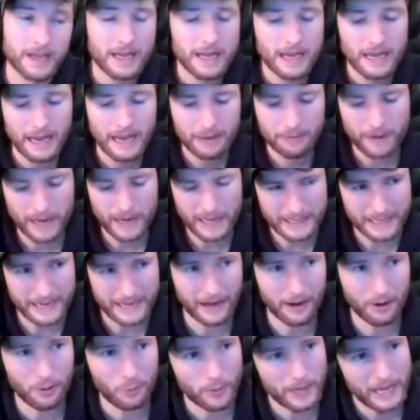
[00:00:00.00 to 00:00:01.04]
And right
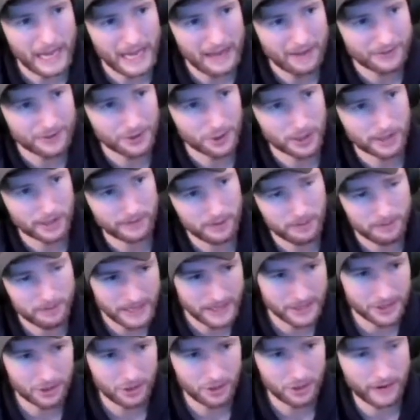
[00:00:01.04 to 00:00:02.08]
now, we have sort of a
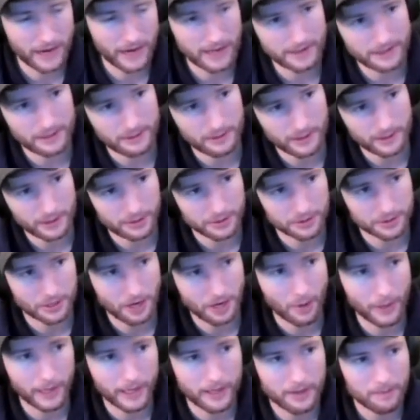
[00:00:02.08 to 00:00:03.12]
mixture of oscillators
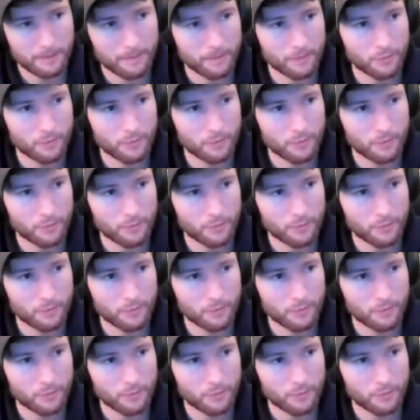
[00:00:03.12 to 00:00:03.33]
going.